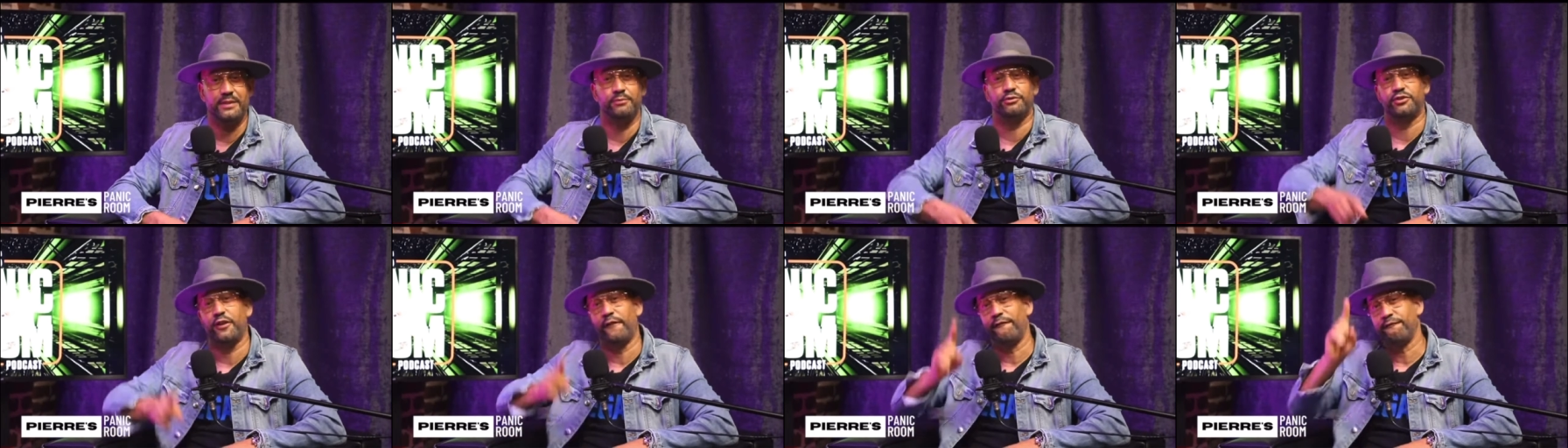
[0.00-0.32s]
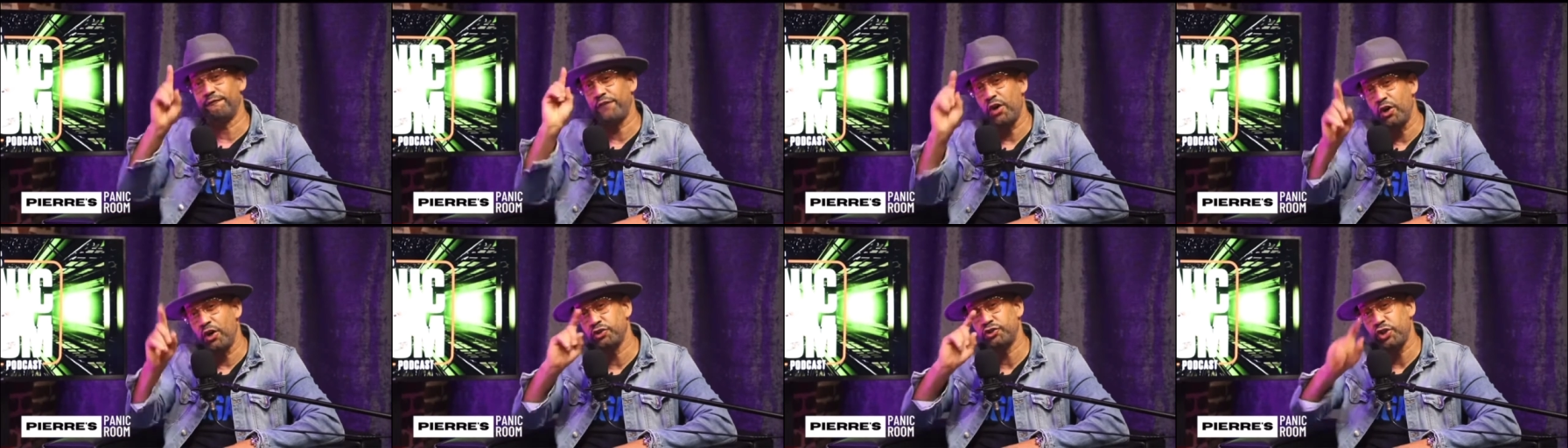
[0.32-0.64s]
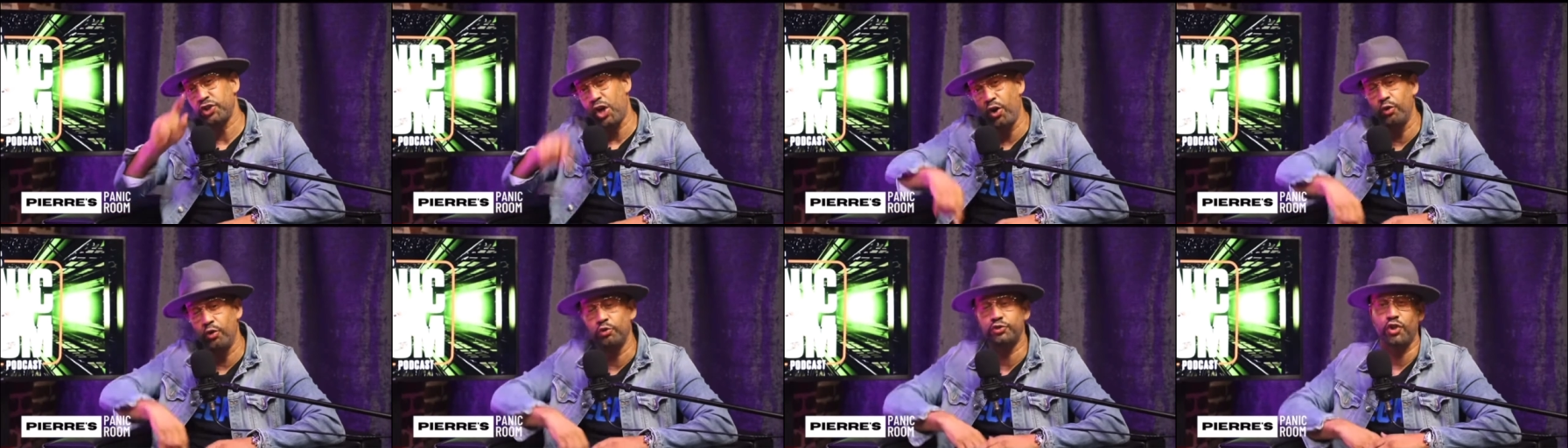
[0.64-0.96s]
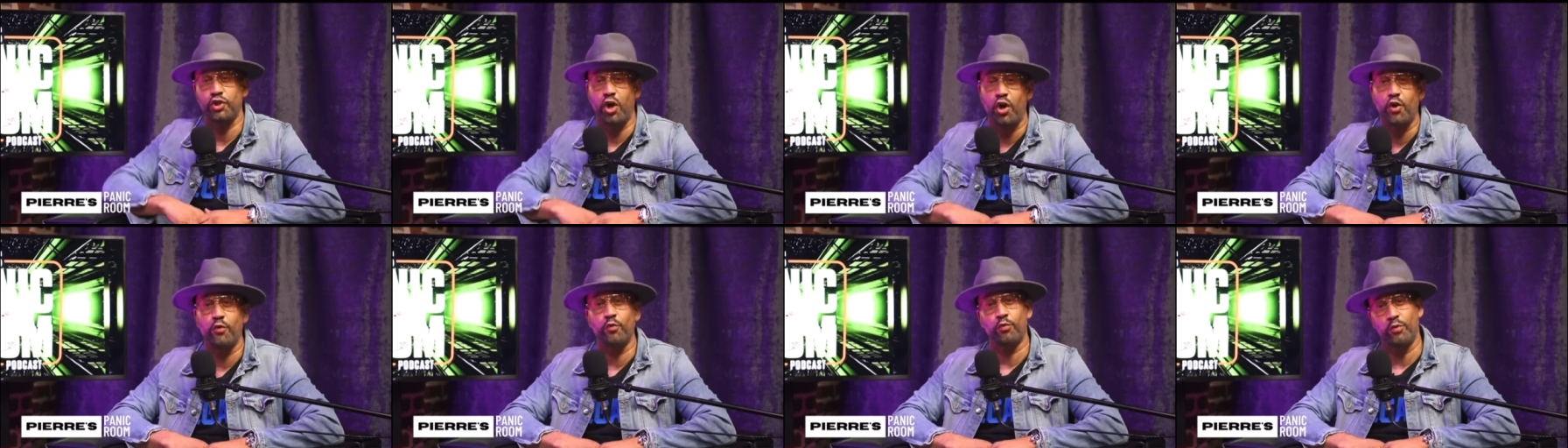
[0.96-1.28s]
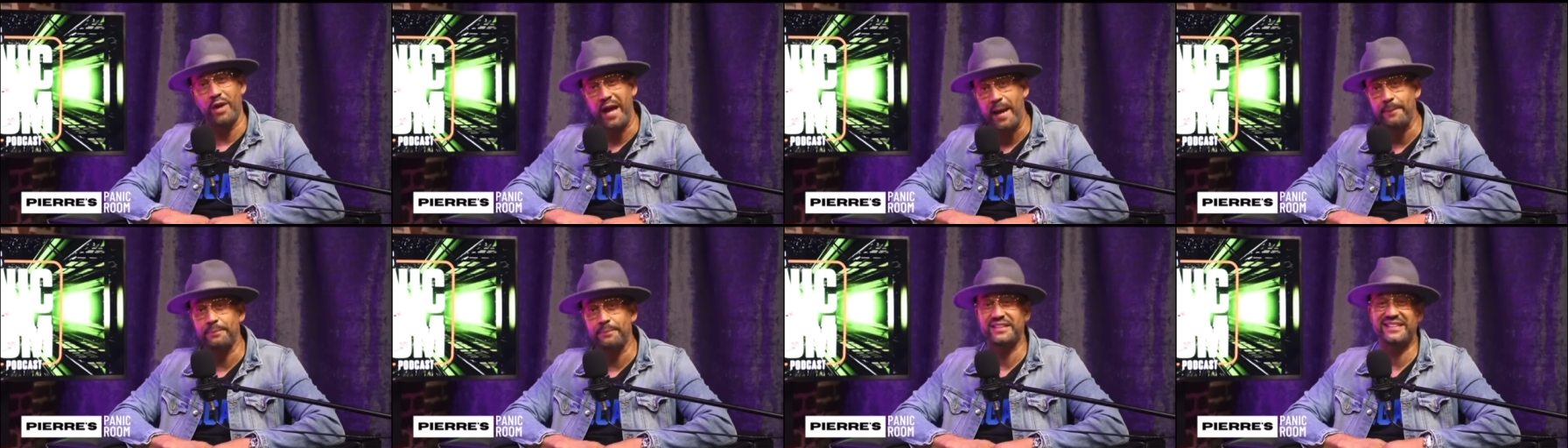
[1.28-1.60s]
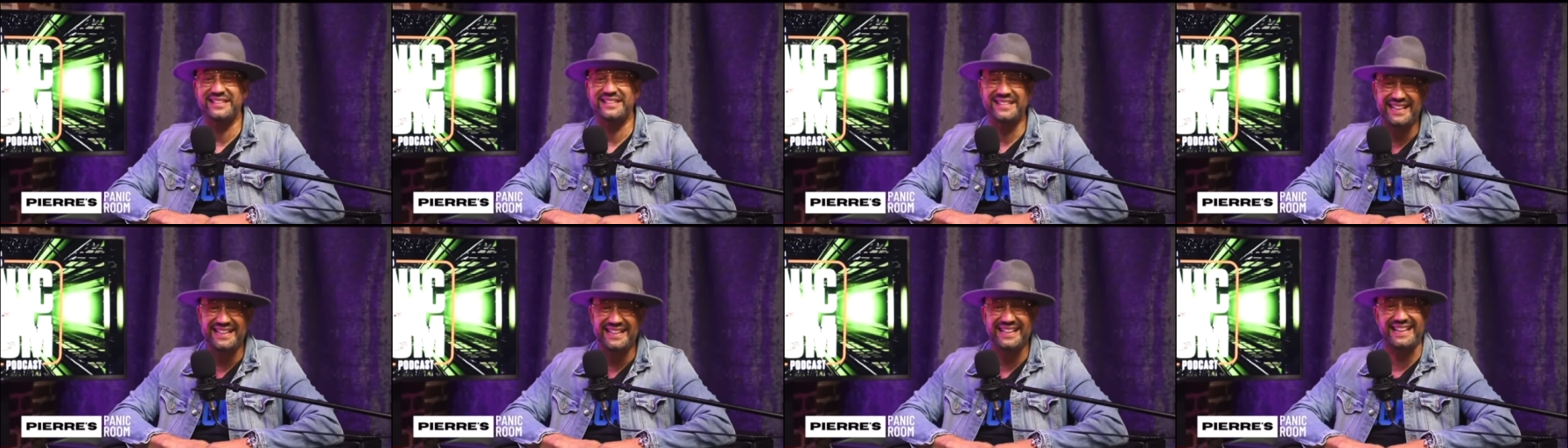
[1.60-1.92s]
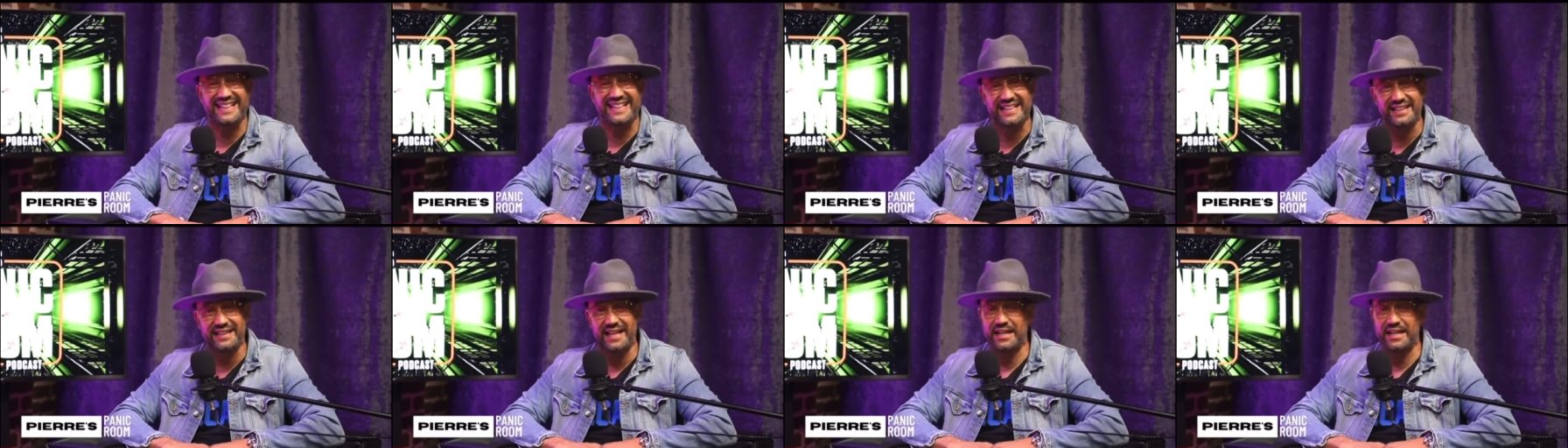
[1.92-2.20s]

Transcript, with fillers: He was the first host on Rap City.